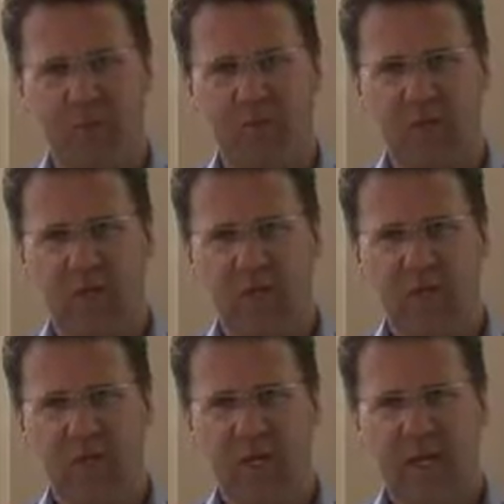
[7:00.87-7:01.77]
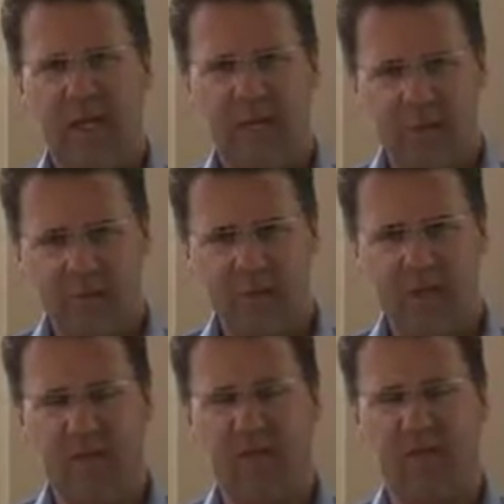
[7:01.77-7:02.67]
you and he will
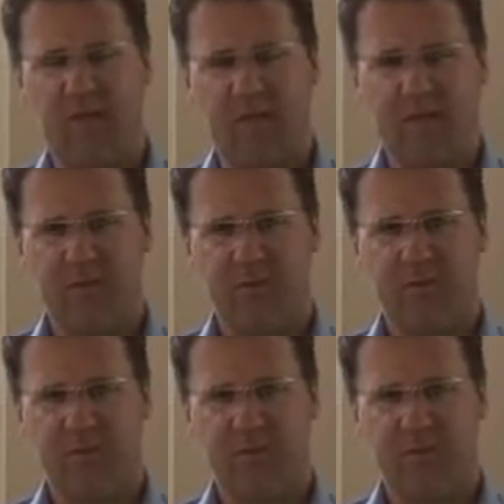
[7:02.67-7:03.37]
give you wealth.